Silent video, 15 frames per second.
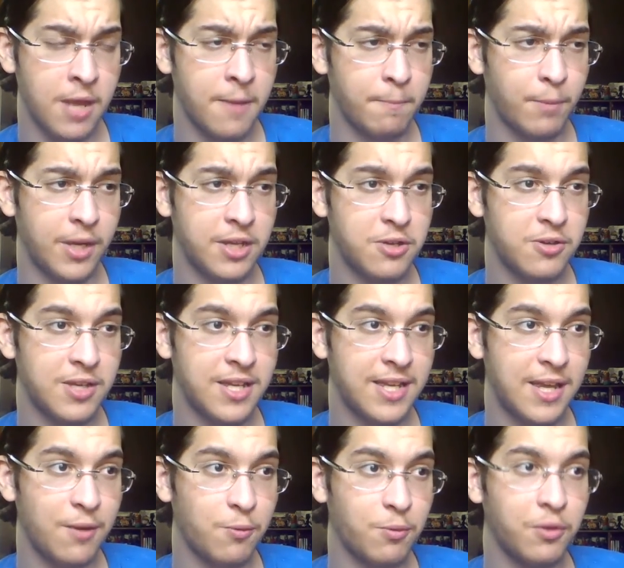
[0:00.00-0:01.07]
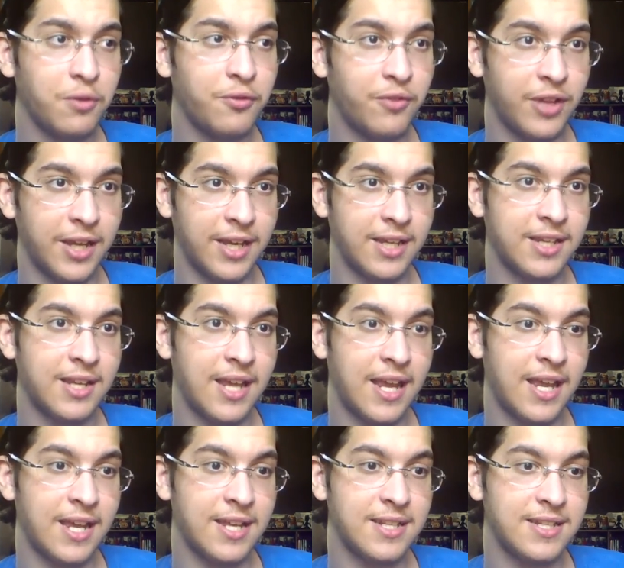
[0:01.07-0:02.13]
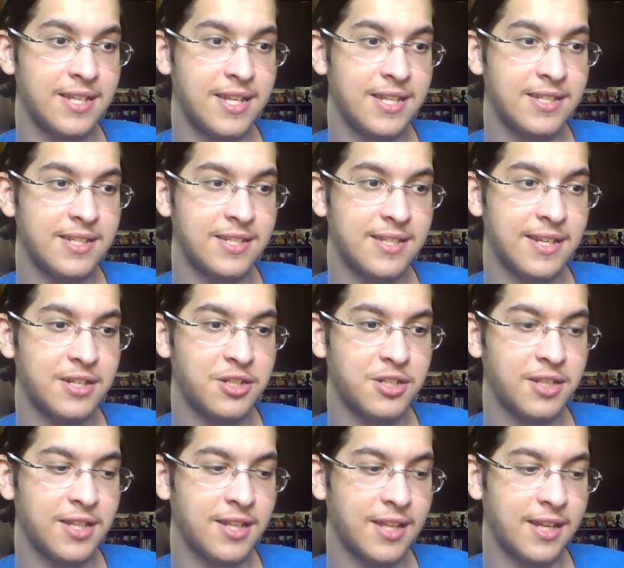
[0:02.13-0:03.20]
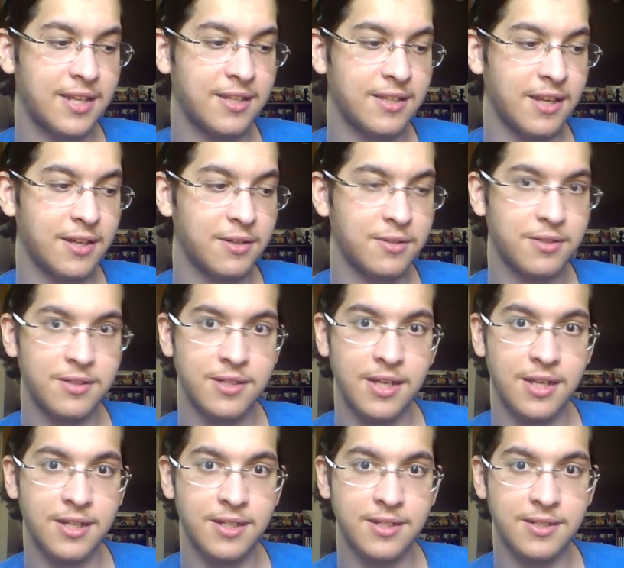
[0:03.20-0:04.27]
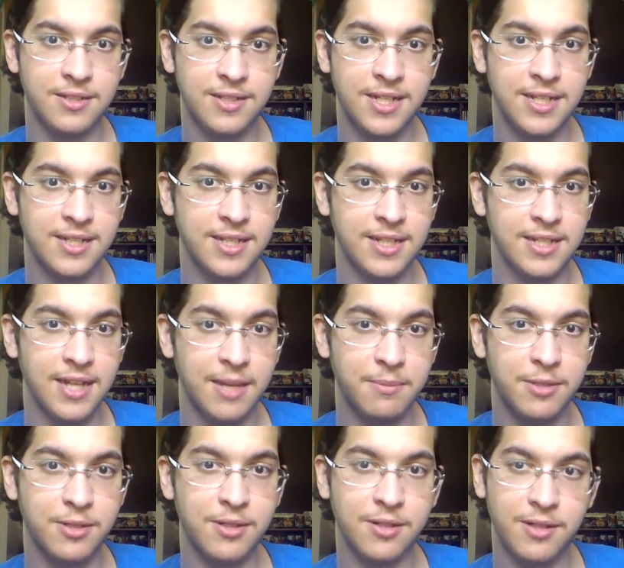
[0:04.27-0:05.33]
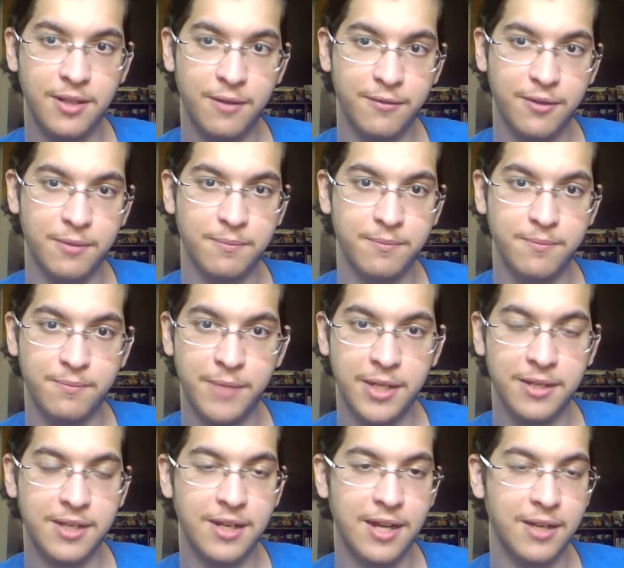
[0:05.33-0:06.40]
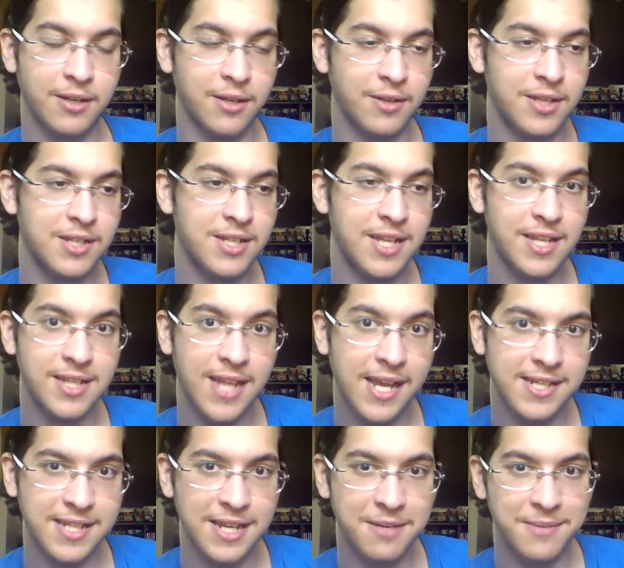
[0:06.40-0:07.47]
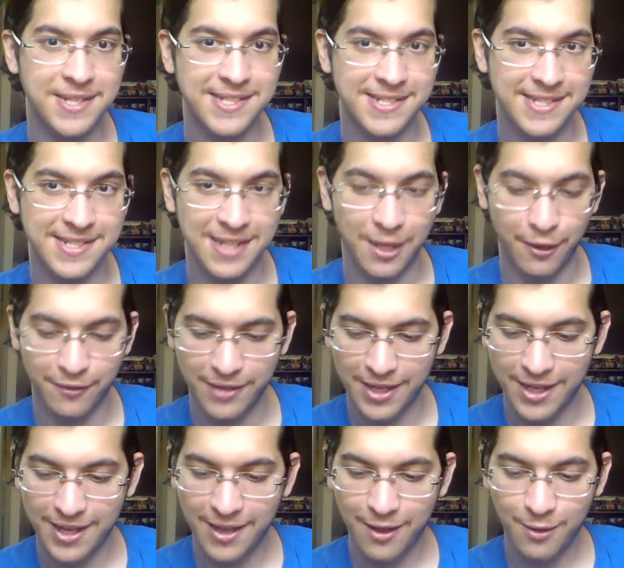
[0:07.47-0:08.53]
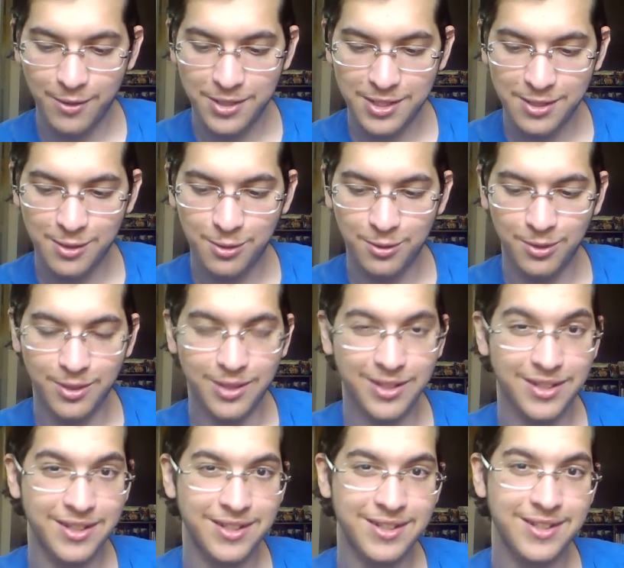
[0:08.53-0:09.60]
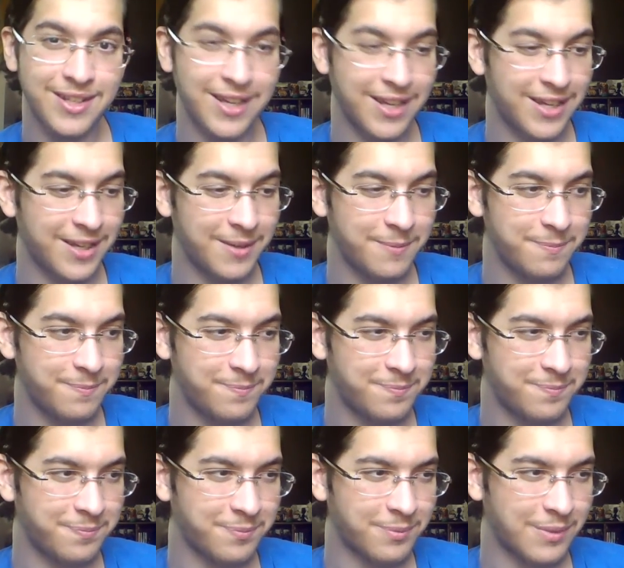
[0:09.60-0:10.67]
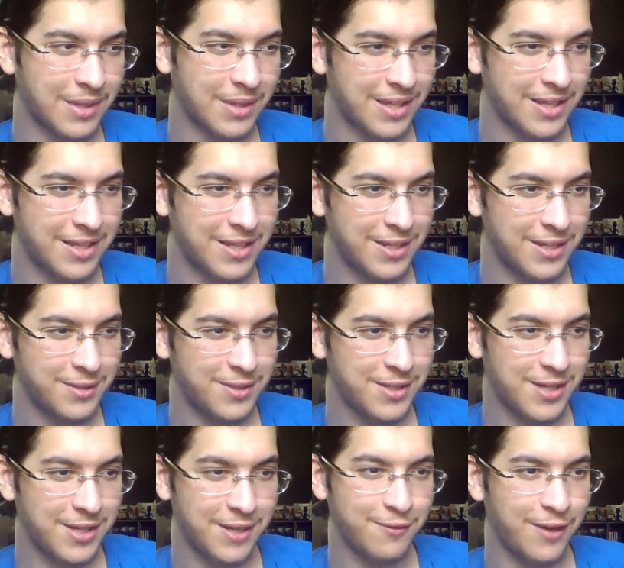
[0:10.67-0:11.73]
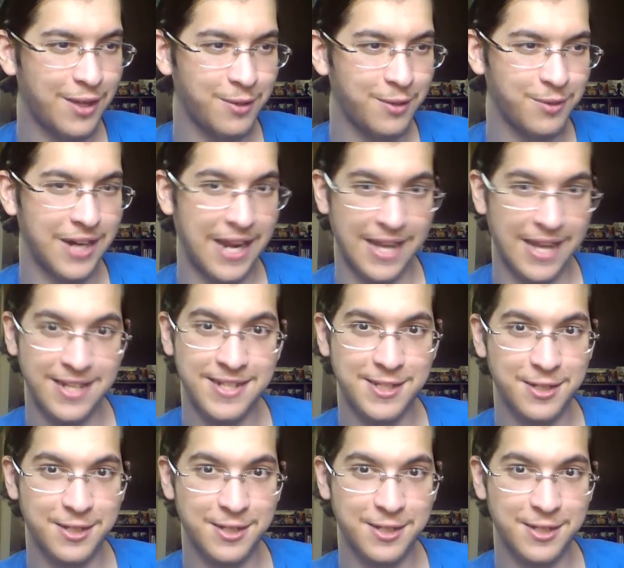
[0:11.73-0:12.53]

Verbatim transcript: but you can get Wolf Link, and he's essentially like, I don't know, DD, Diamond Dog, you know, from Metal Gear. I don't know, he attacks enemies and stuff, which is cool. You know, you get a follower and it's